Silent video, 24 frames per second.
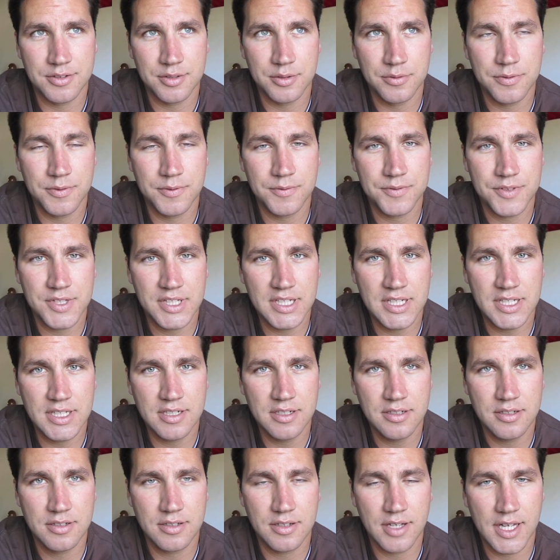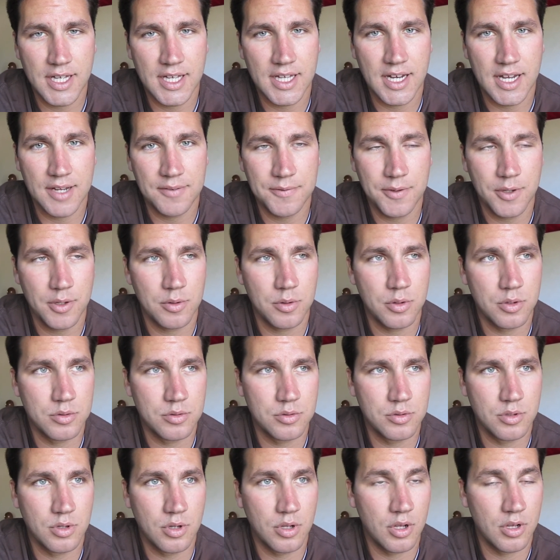2.15 and I felt
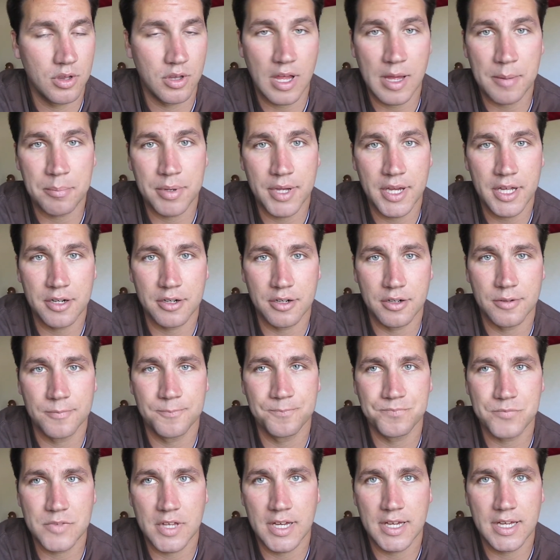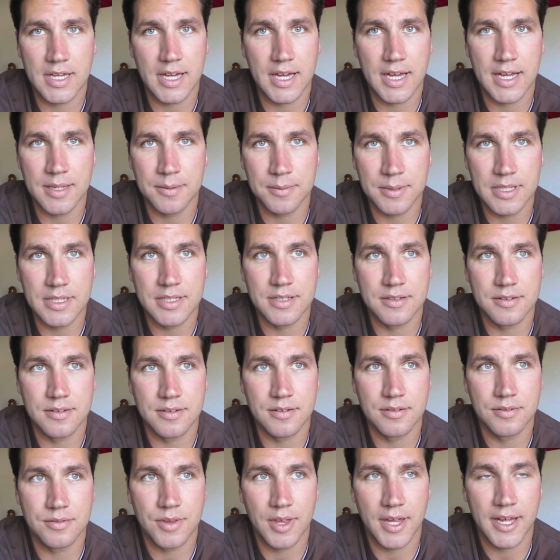a lot better. I, I mean,
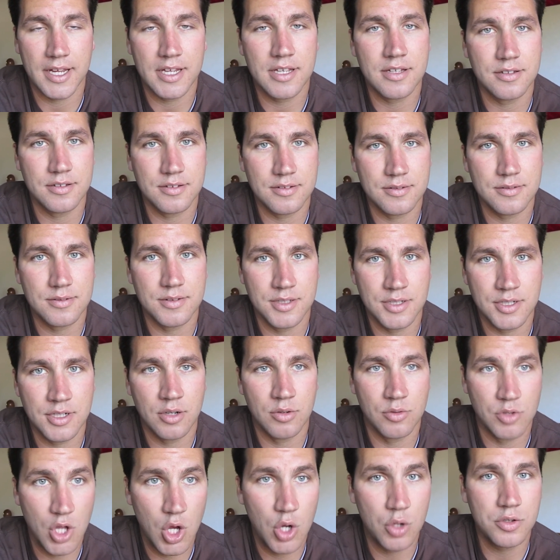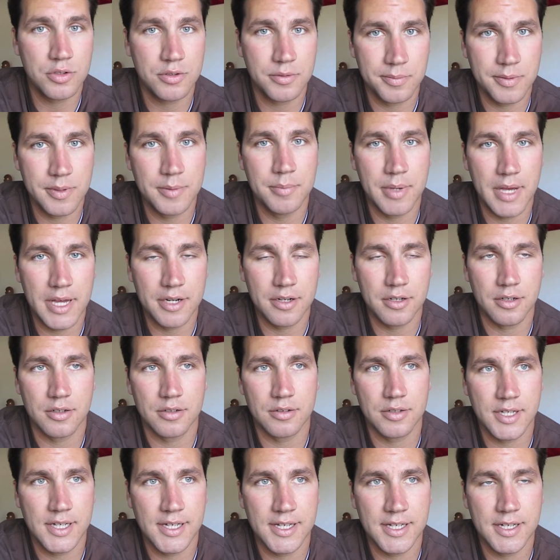like, you know, noticeably better.
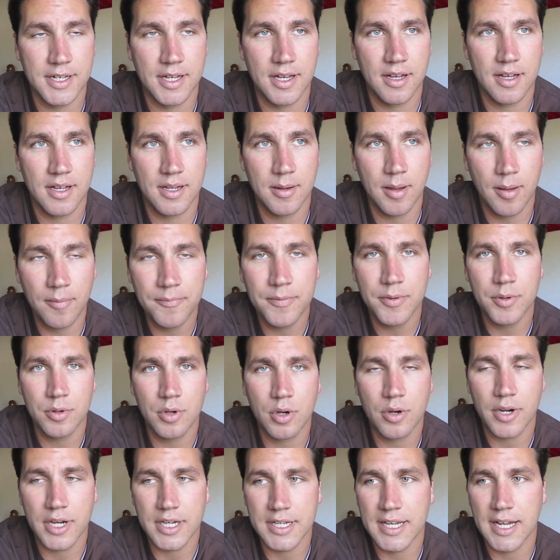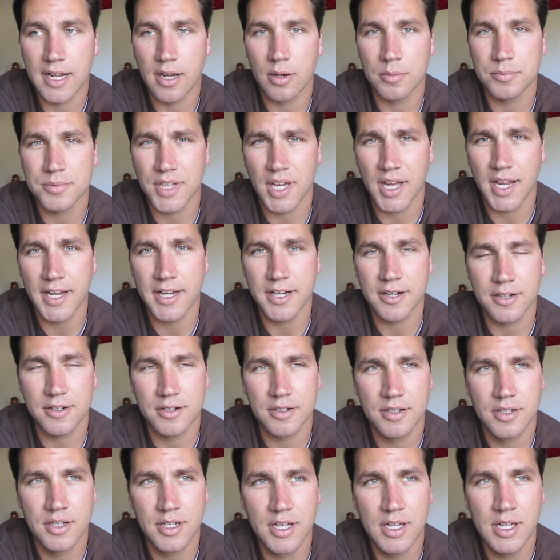And I, am feeling all right now. I'm
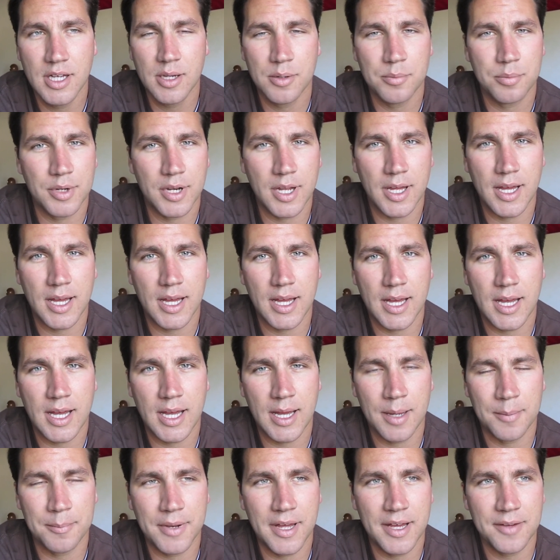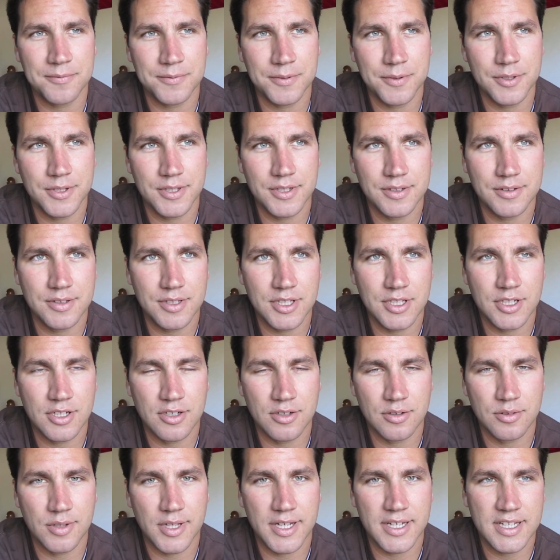tired, but I, am not feeling, you
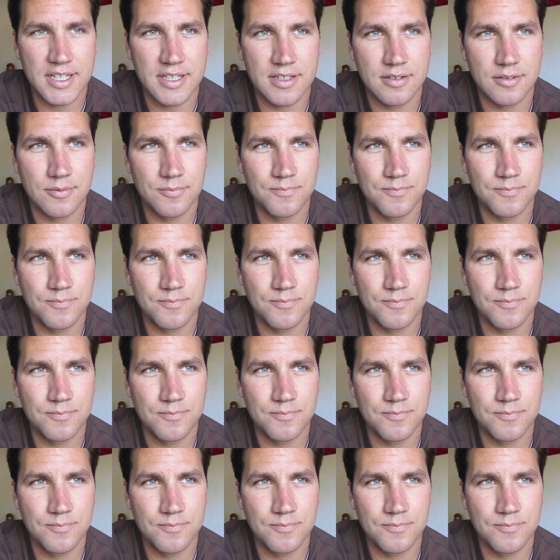know, like